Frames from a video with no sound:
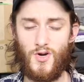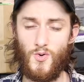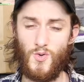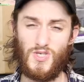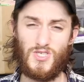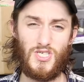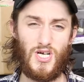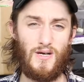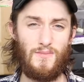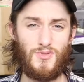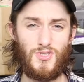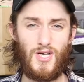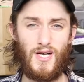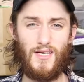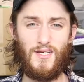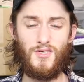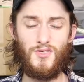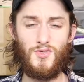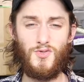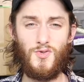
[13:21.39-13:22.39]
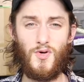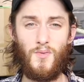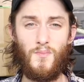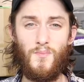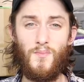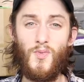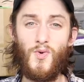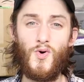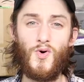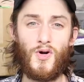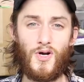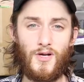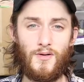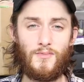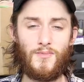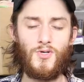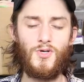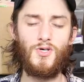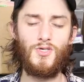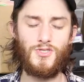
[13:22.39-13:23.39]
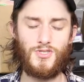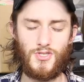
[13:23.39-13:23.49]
which I'm trying to do more and more.